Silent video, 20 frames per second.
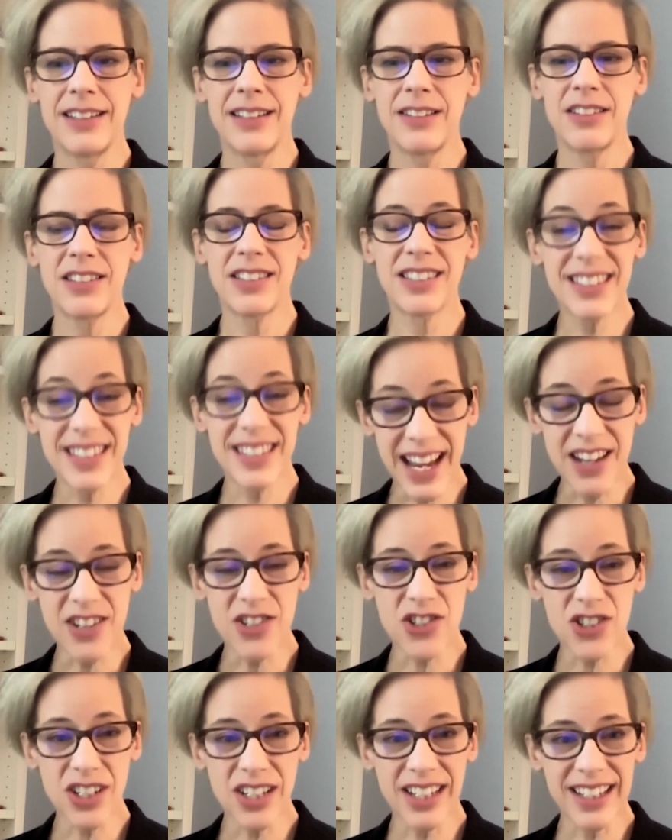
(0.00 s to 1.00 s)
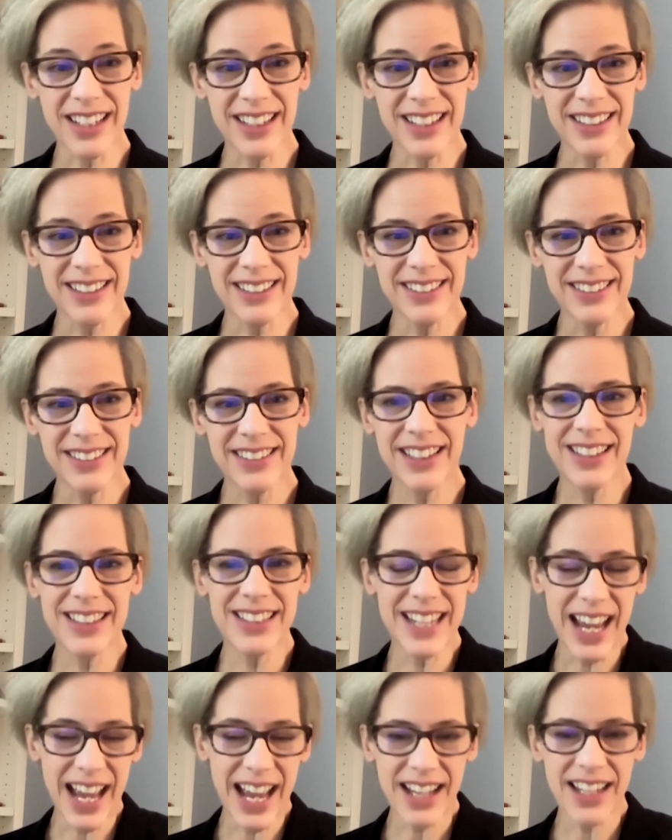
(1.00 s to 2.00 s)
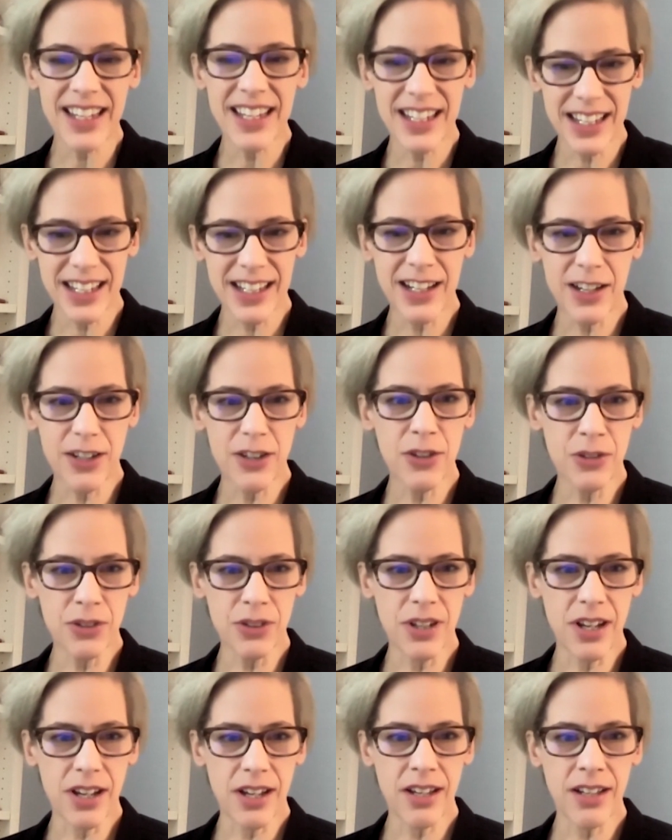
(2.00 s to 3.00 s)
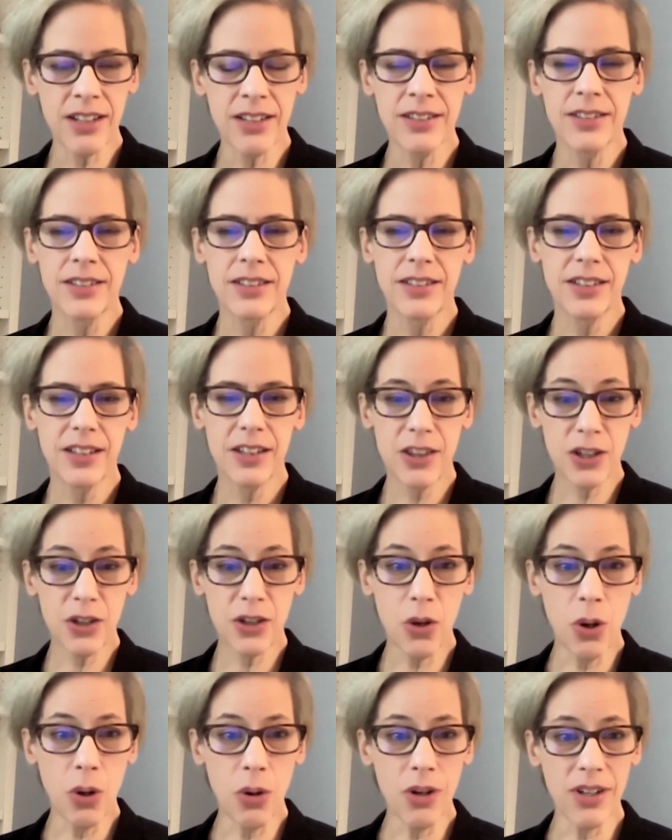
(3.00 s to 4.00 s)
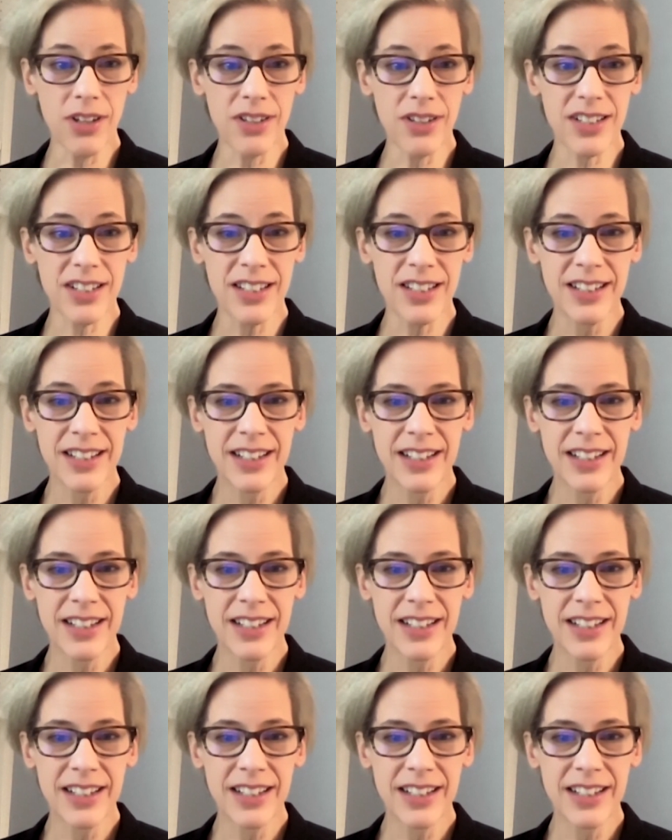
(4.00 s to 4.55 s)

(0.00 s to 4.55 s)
sanctioning, attacking under law, the court.